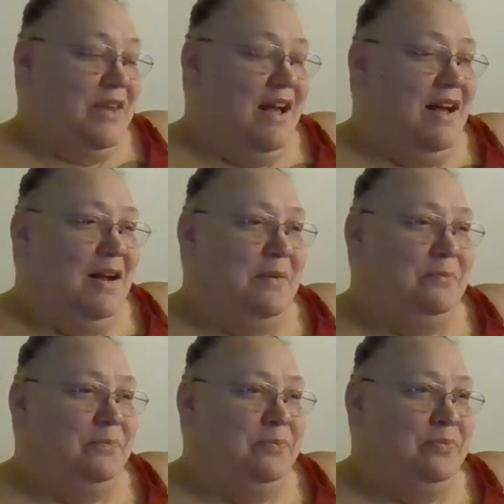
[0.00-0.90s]

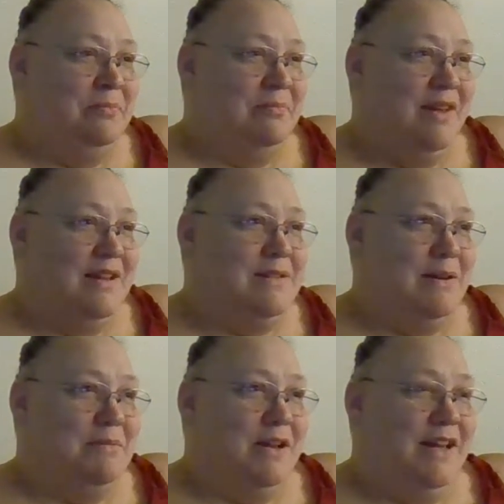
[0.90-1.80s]
um, so
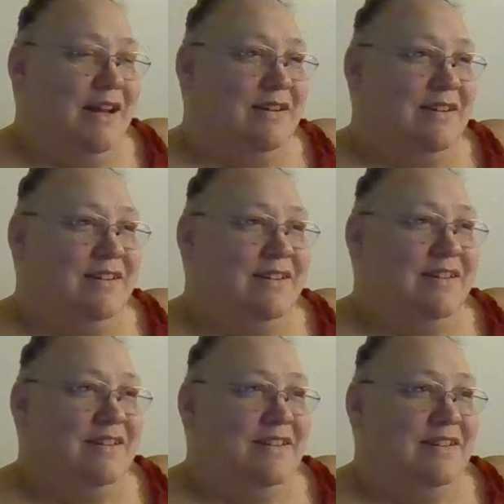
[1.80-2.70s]
I'm gonna get on
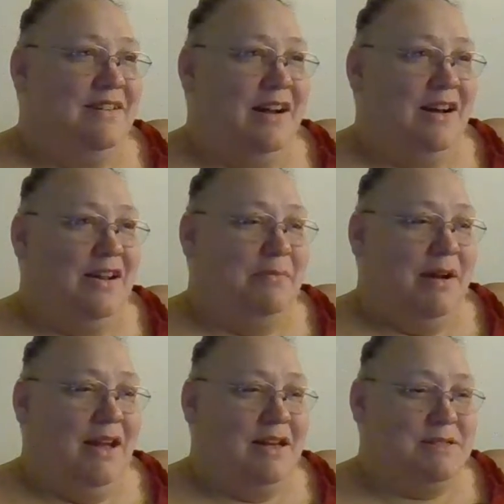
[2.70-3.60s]

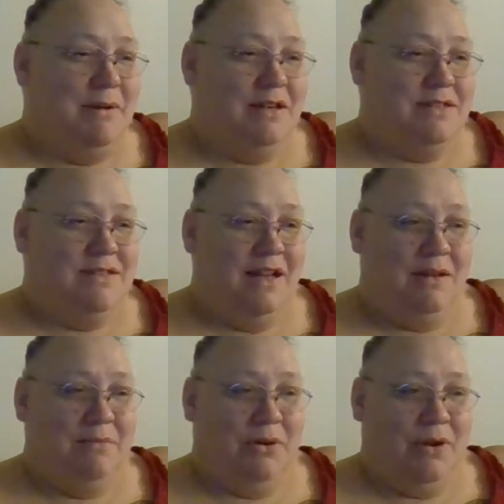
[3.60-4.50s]
my Xbox and
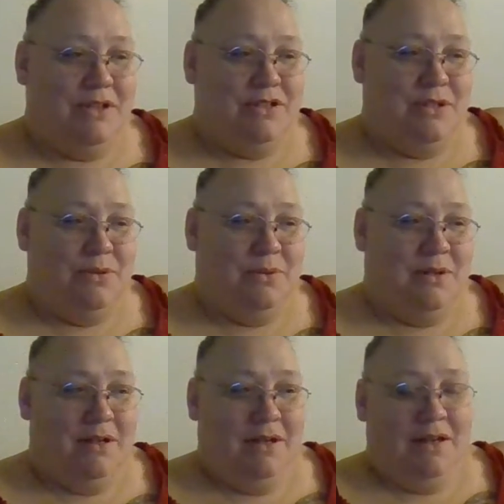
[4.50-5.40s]
I'm going to
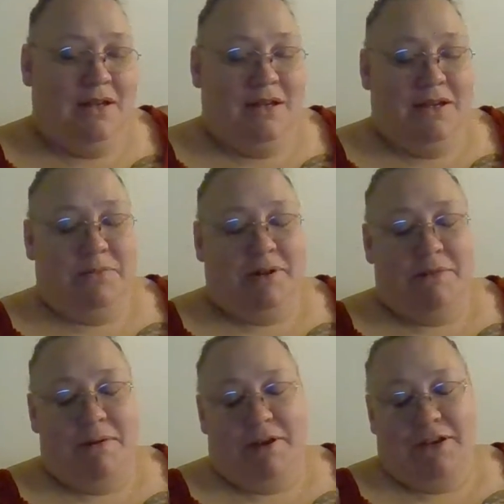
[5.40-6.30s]
play
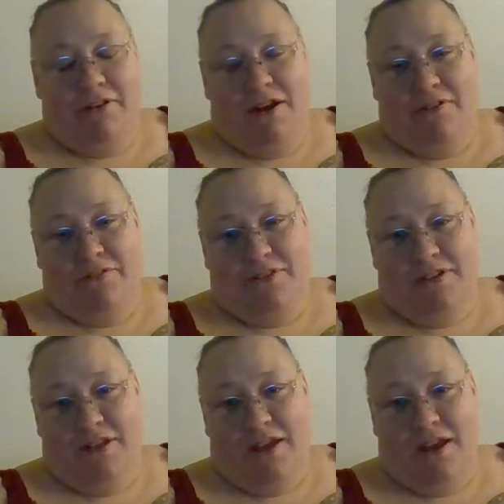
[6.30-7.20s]
my Minecraft
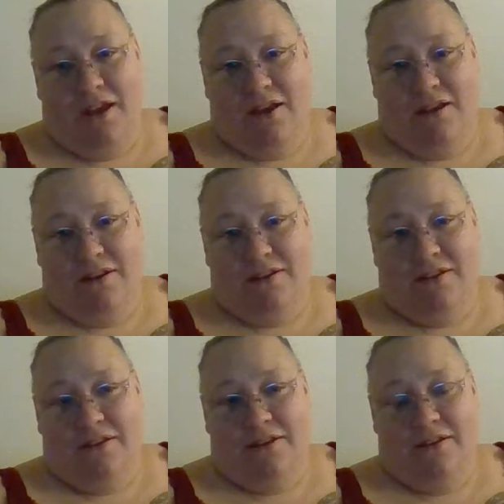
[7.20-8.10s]
and